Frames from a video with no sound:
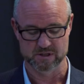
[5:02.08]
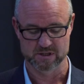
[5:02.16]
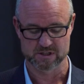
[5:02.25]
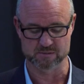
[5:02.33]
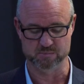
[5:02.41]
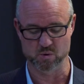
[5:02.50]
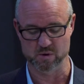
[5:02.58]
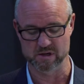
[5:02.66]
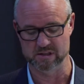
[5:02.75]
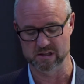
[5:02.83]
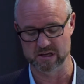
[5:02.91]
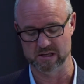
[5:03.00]

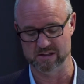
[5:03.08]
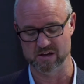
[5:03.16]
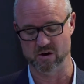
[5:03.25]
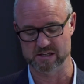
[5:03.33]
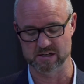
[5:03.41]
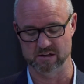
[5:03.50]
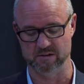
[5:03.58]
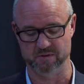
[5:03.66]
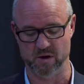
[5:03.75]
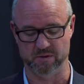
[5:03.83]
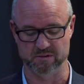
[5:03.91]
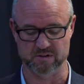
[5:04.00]
supporting the ideal of
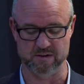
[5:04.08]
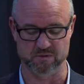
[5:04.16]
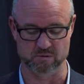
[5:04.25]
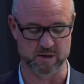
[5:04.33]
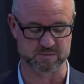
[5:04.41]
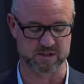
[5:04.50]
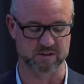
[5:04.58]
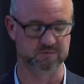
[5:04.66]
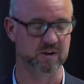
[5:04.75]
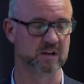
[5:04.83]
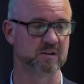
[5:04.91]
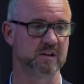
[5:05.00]
health and safety reps and the
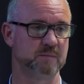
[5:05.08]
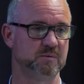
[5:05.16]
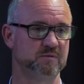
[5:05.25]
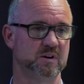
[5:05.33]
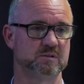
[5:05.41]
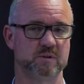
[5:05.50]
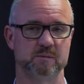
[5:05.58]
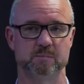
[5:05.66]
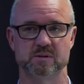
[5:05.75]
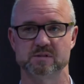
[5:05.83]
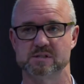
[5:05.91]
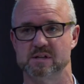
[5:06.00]
value they provide to our
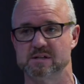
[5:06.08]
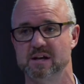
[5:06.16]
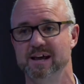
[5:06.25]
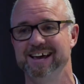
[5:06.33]
businesses.